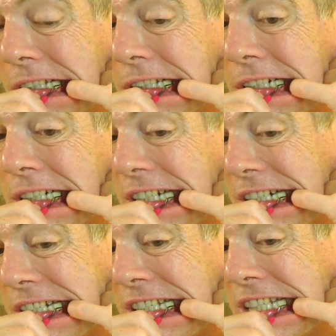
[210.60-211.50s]
Sort of
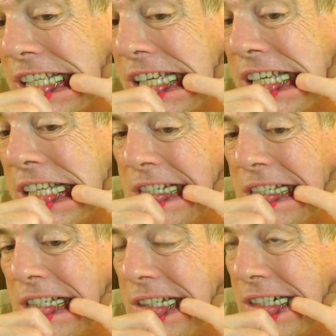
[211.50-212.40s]
hard to say.
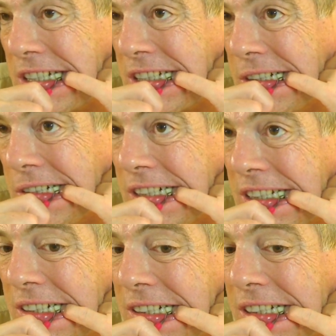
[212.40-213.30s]
The question is, what
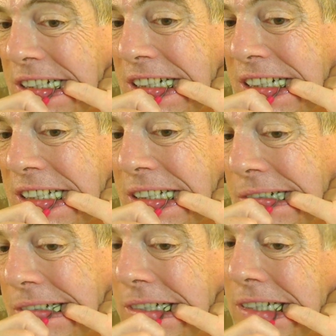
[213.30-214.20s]
is going on at that
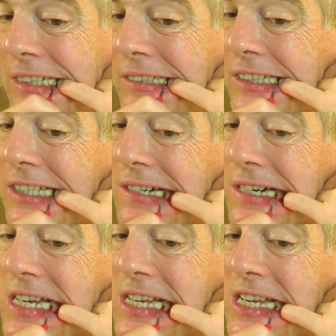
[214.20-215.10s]
bone level?
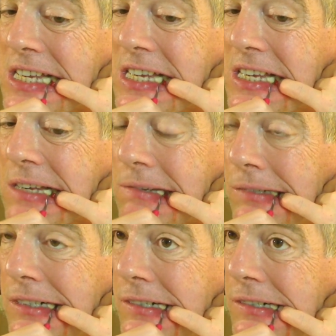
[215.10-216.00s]
What is this? Is this
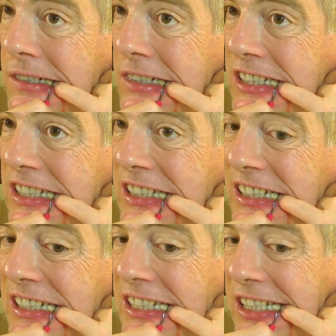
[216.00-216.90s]
bone or is this
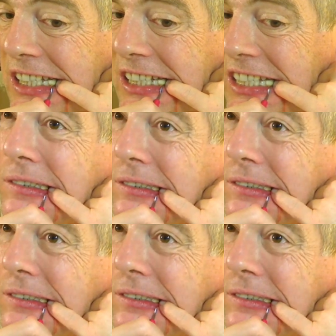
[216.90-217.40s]
calculus?